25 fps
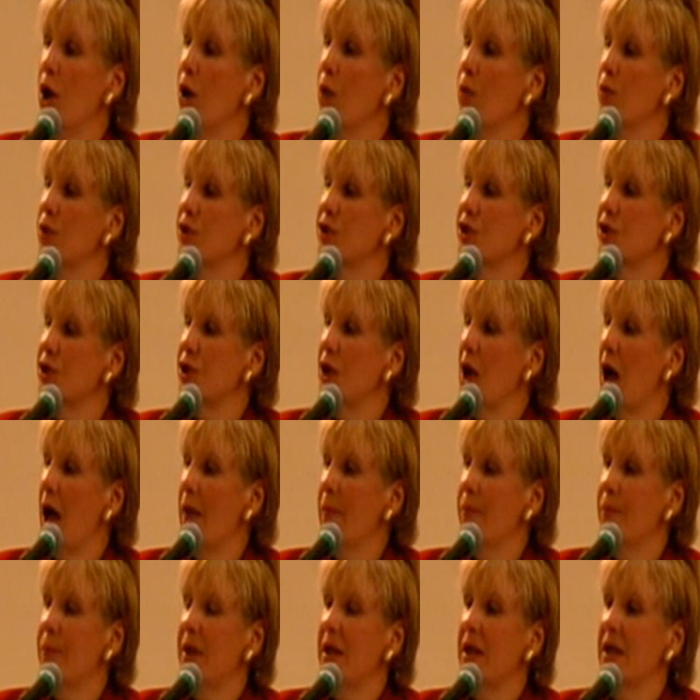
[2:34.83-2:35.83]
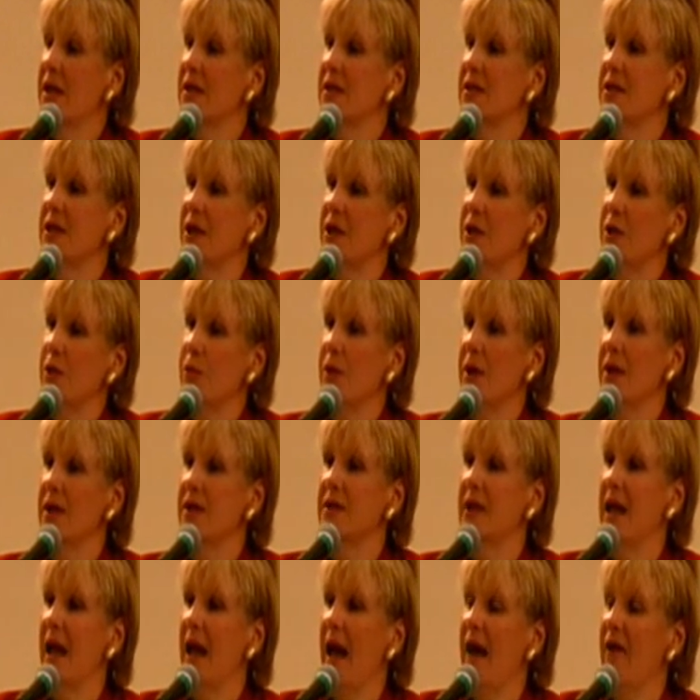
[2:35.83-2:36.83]
We should not be continuing
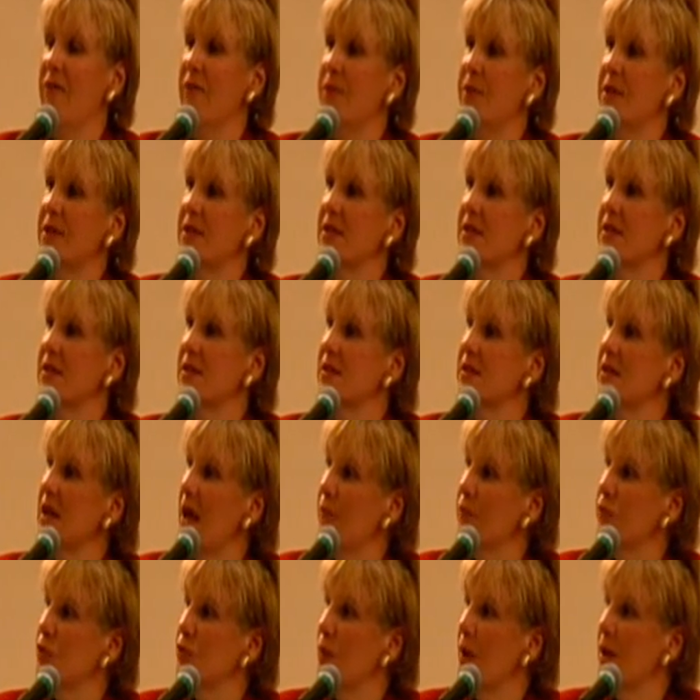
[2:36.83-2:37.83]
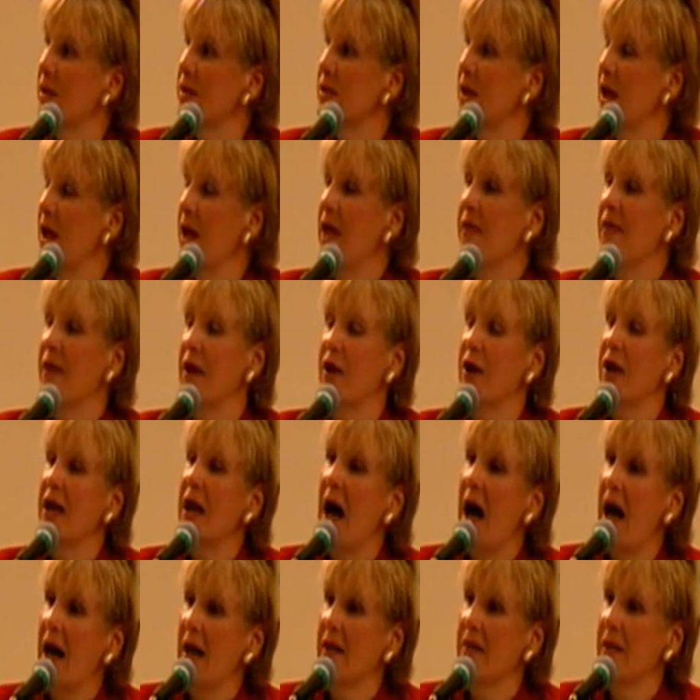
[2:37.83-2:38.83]
to have businesses come to us that are
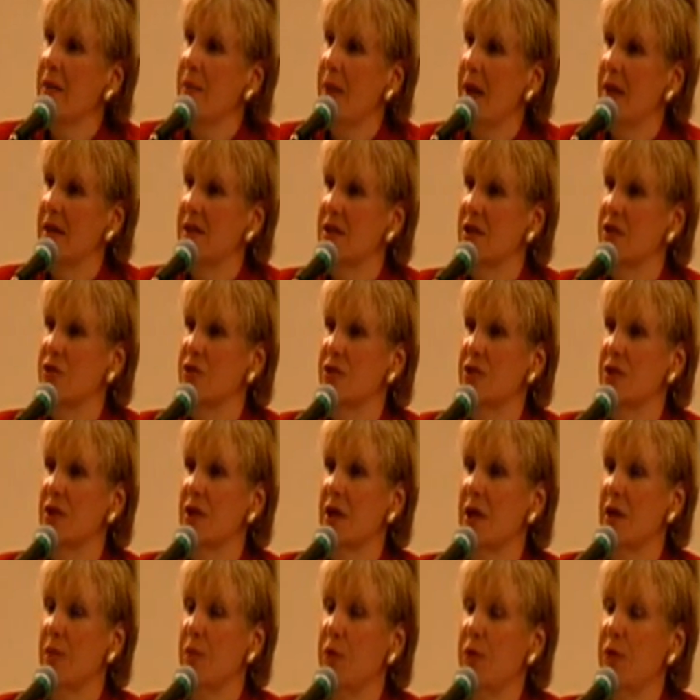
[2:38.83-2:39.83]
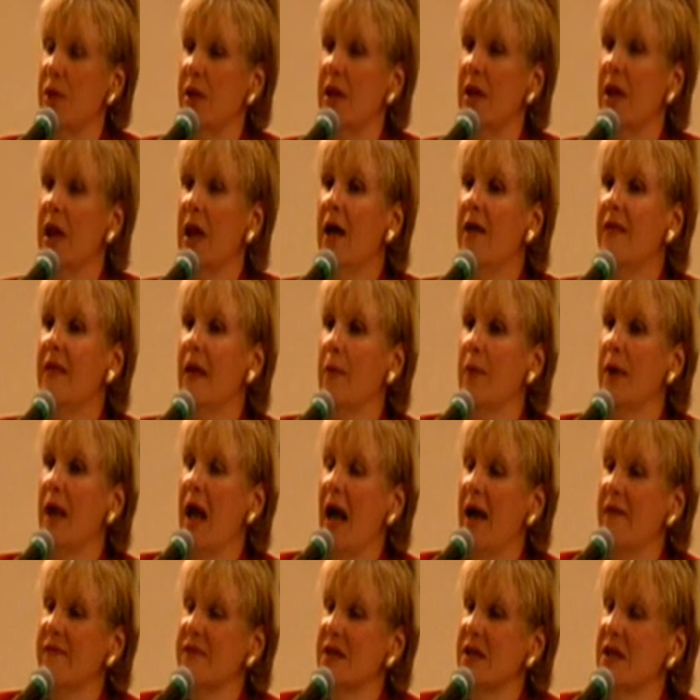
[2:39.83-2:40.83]
not in the best interest of the community, that we
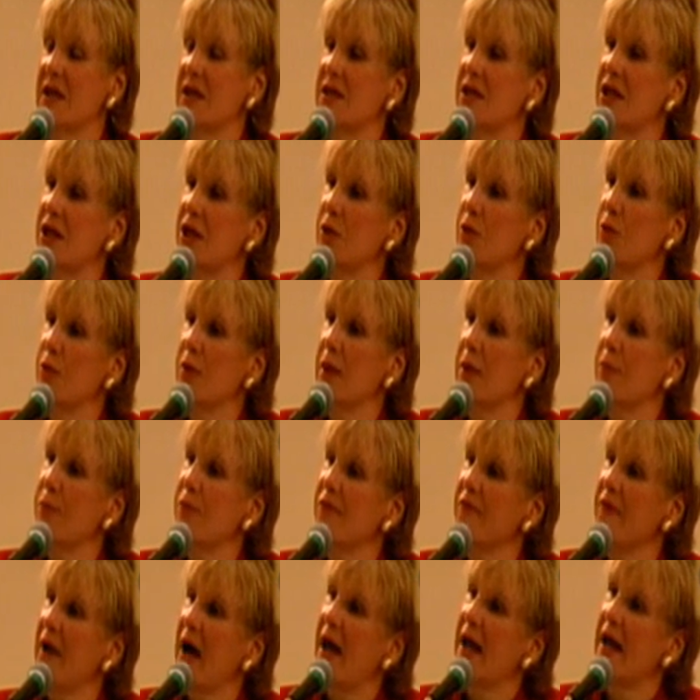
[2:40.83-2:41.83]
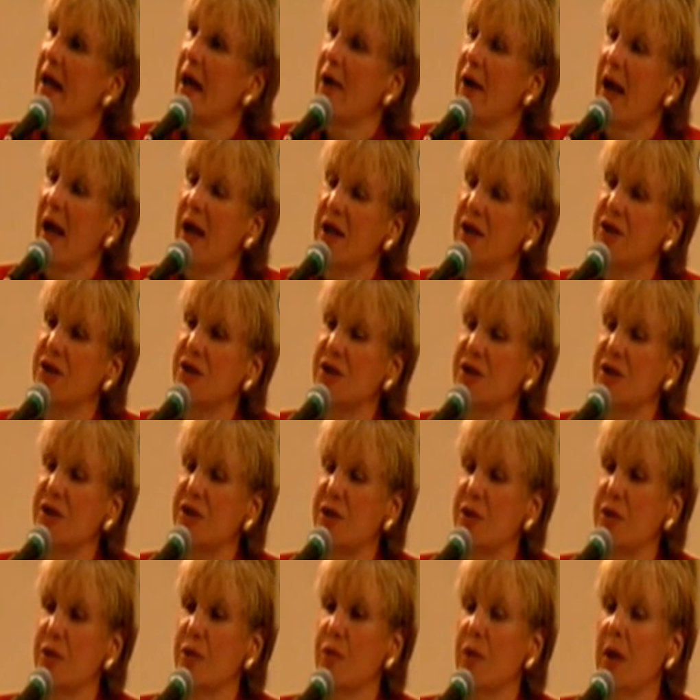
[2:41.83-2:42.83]
have to continually provide our energies
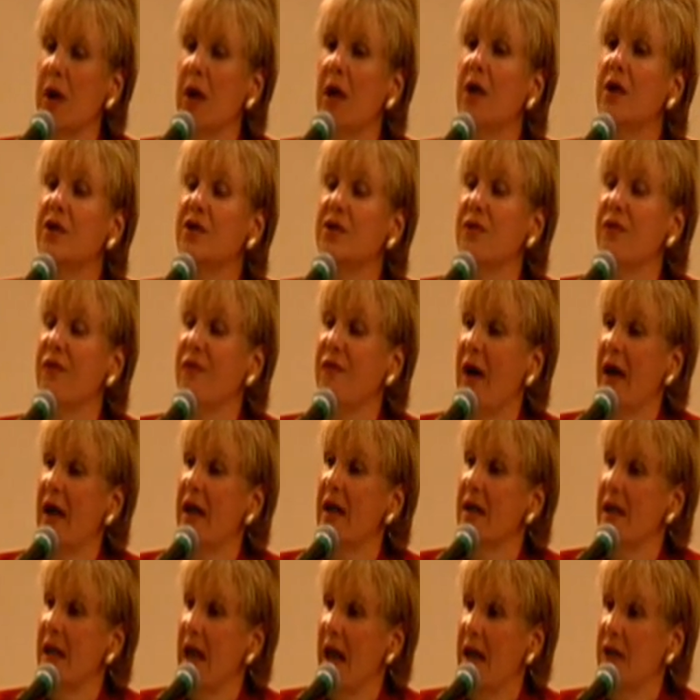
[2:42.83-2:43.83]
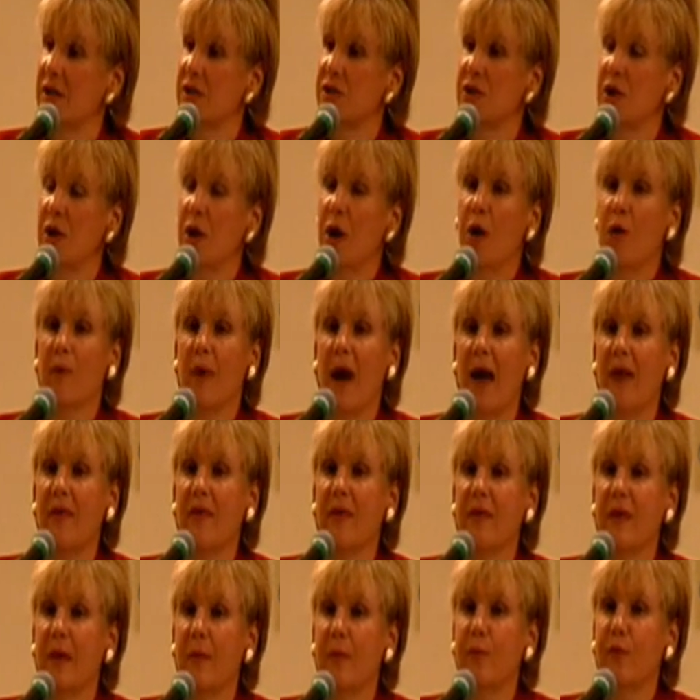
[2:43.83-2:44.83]
to fight against, rather
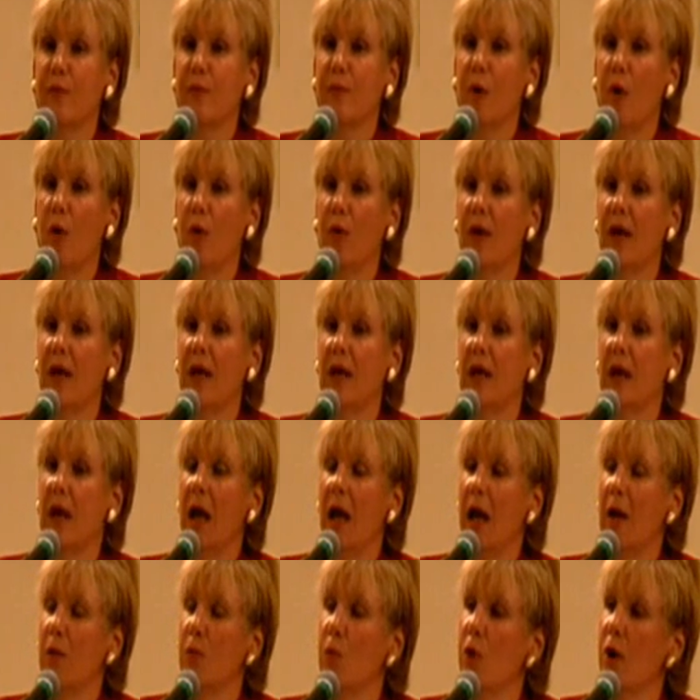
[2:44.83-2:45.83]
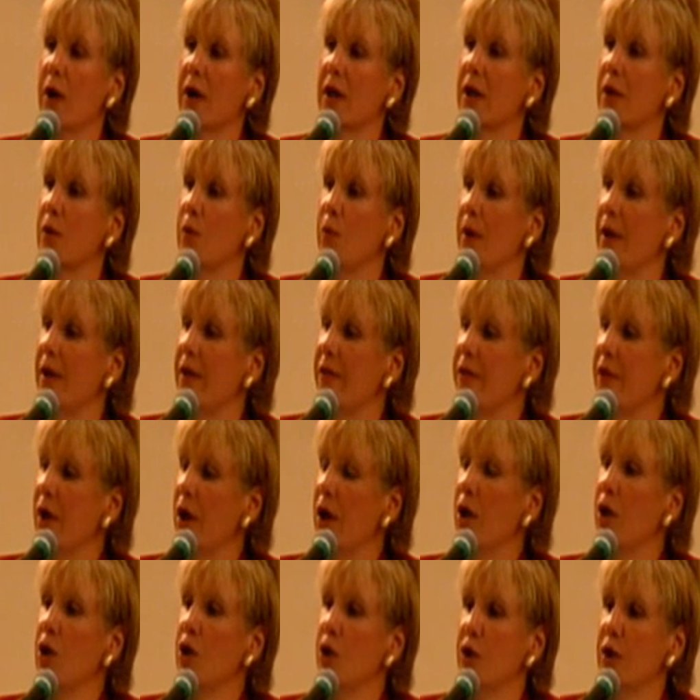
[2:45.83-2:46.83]
than promoting and working with
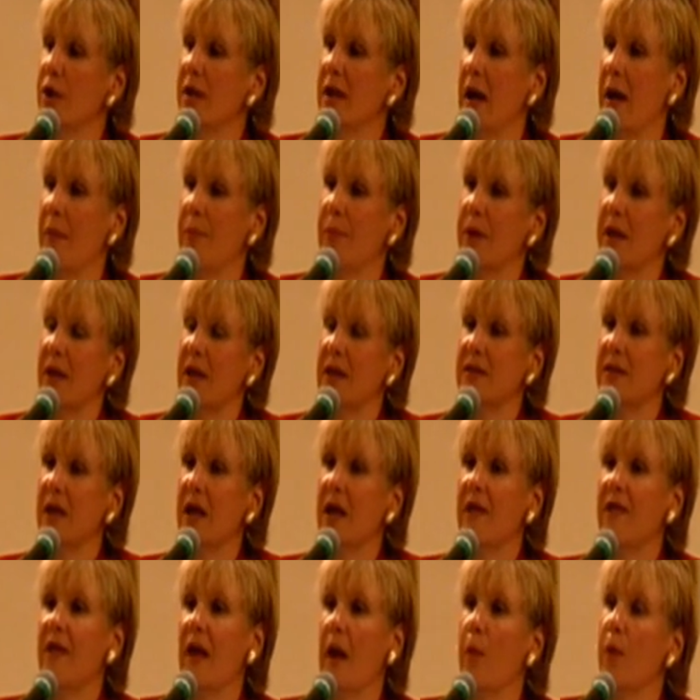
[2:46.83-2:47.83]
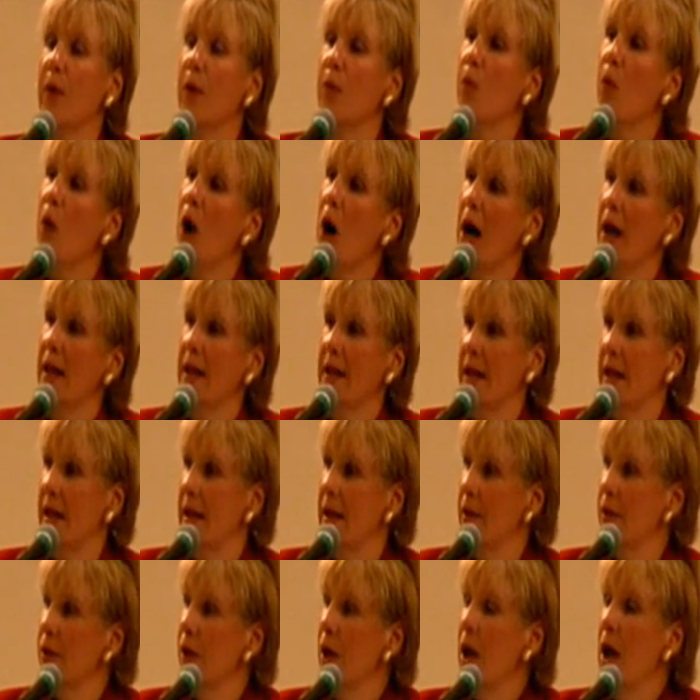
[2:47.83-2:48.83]
good companies that we want
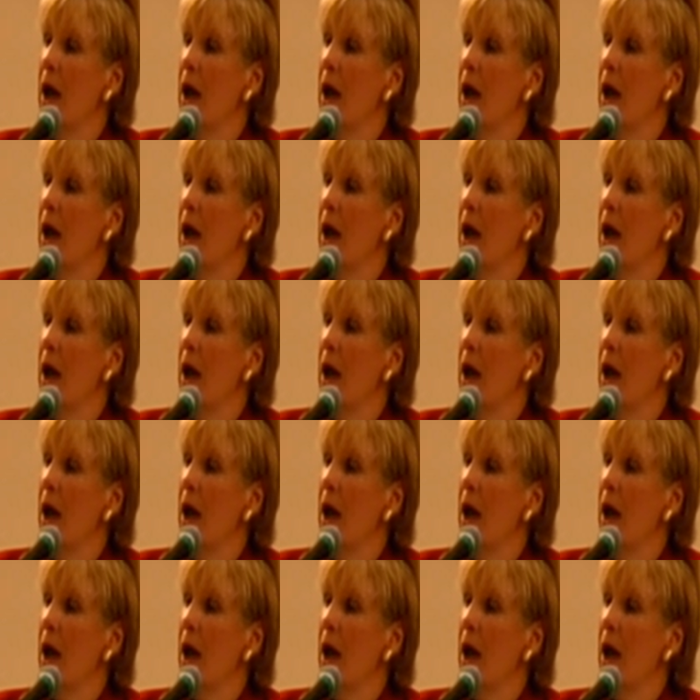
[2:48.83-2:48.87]
here.